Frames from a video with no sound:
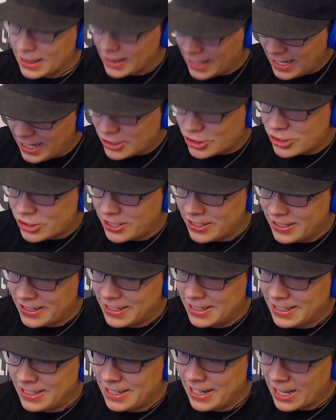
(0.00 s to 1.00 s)
alleged
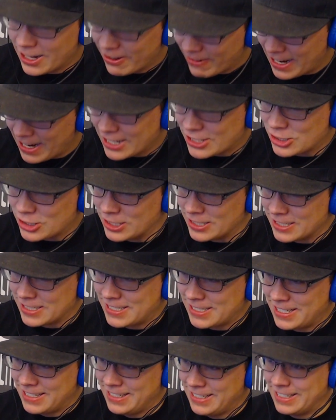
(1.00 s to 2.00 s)

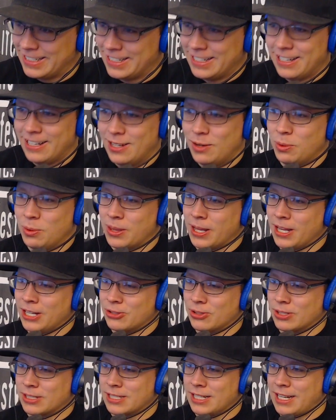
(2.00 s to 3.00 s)
interactions with
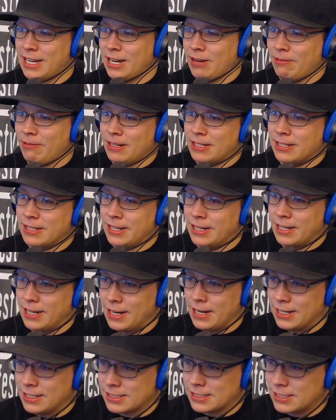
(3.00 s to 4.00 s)
Hendrix. I can't read today,
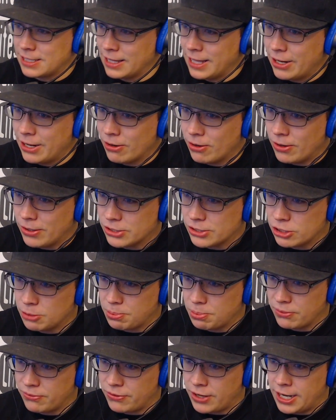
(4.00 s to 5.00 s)
guys. The letter
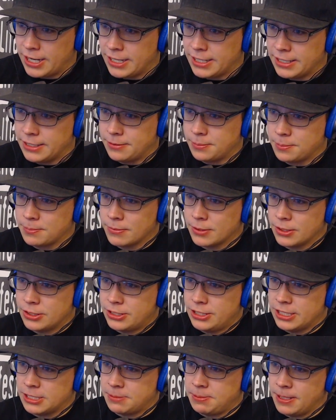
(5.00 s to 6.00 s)
also provided,
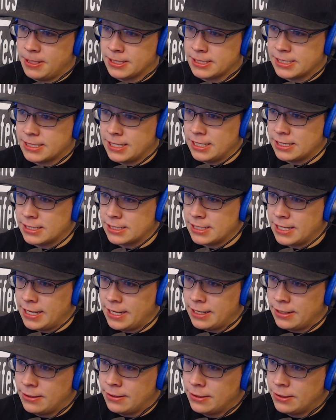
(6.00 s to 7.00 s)
TSPN states
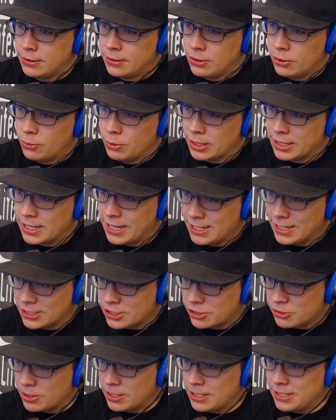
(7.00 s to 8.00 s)
that when
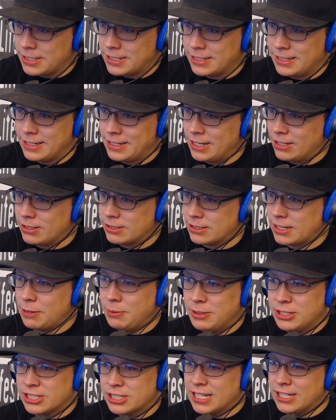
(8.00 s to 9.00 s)
Kinstred Nelson,
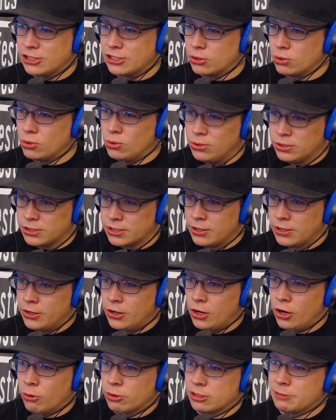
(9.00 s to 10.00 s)
can we just say Jules,
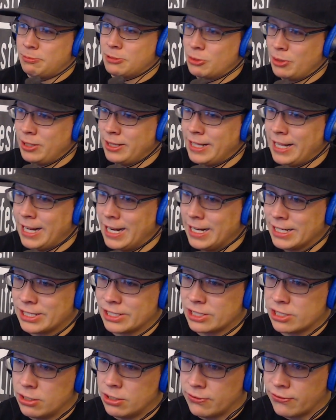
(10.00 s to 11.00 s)
was between the
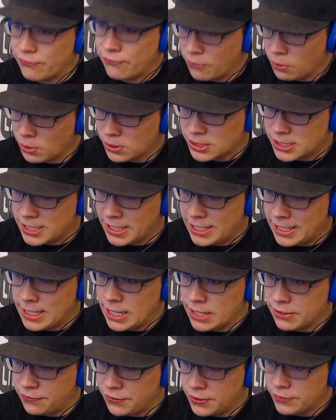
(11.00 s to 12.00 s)
ages of
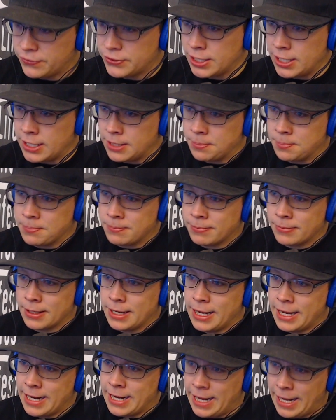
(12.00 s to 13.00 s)
14 and 15,
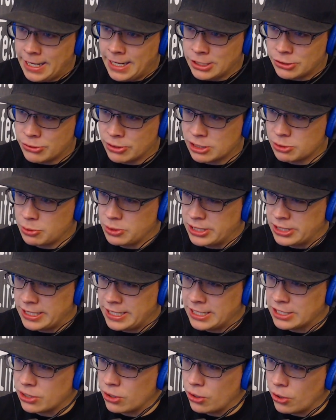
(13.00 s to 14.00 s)
and Hendrix was
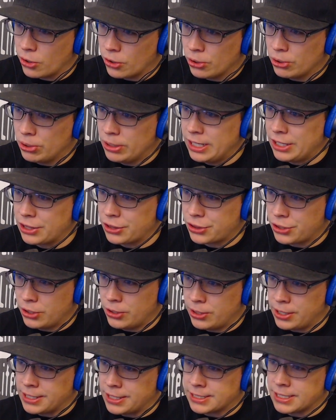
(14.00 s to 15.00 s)
in his early
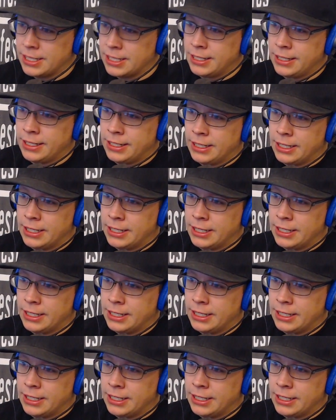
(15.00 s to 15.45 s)
30s,